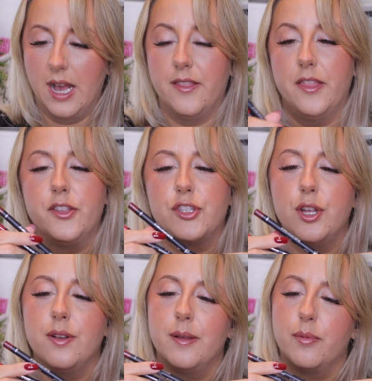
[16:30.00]
And then the
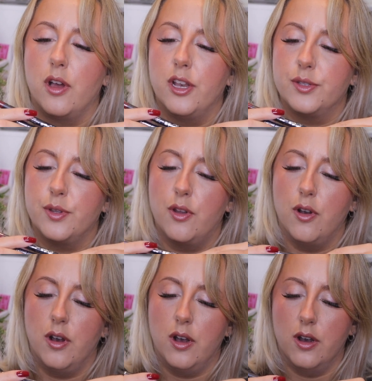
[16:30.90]
2 lip liners we've
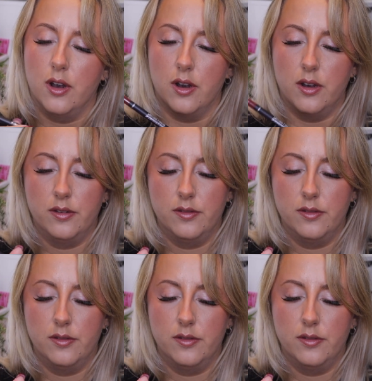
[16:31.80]
got are